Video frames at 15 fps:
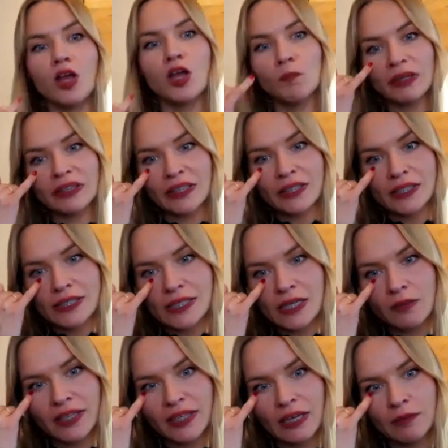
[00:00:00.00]
But at the
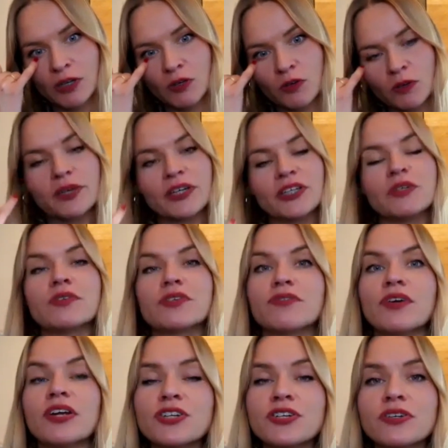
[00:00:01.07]
same time, here Mercury Mercury's
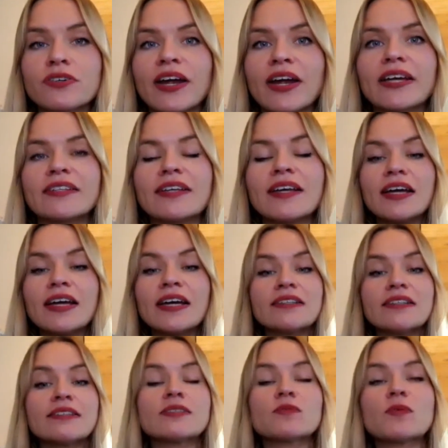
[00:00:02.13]
retrograde.
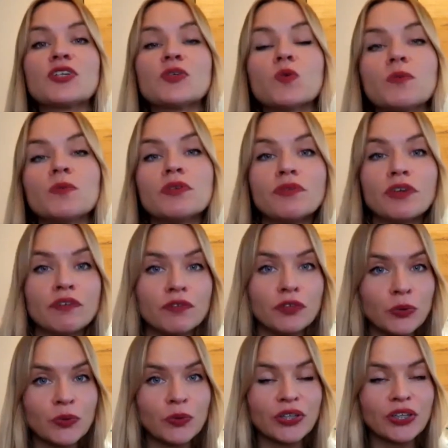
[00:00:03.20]
This is when you will be
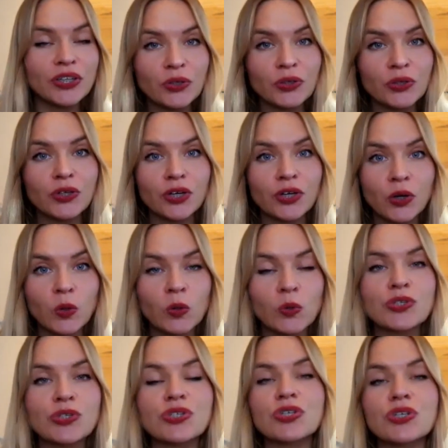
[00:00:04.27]
reviewing your
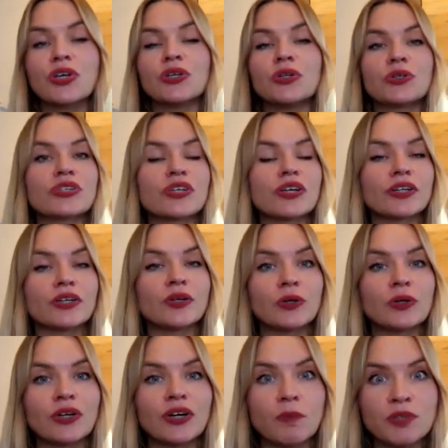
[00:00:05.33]
goals, your
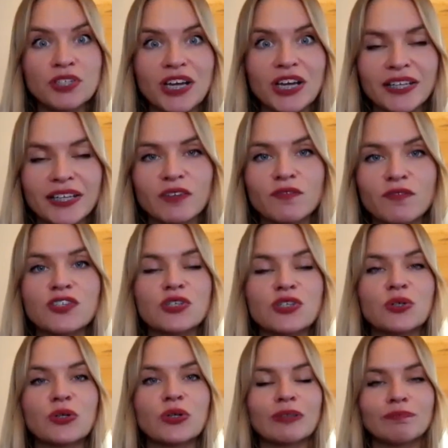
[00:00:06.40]
your objectives,
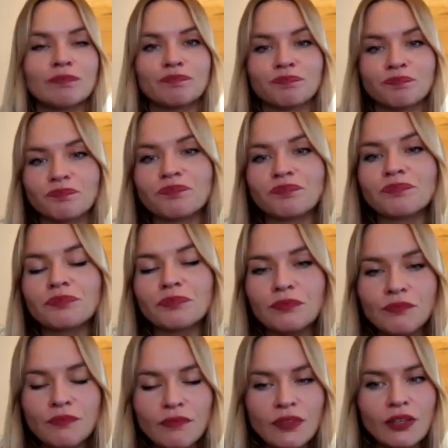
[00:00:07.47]
your
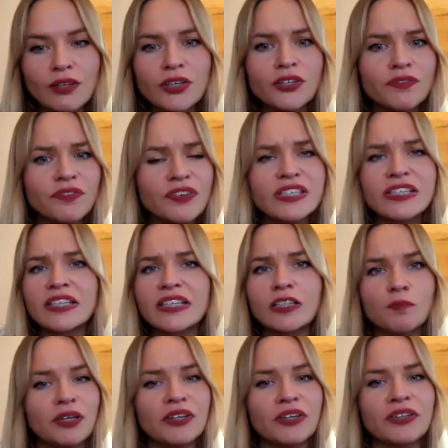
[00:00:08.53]
your physical
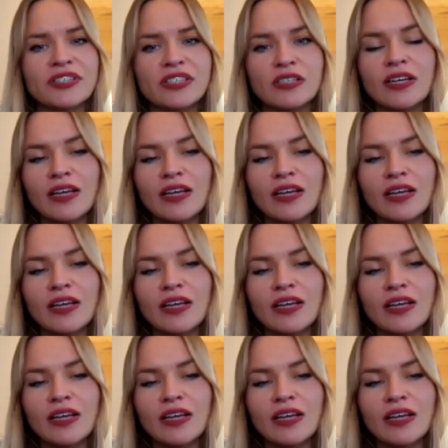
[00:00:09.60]
appearance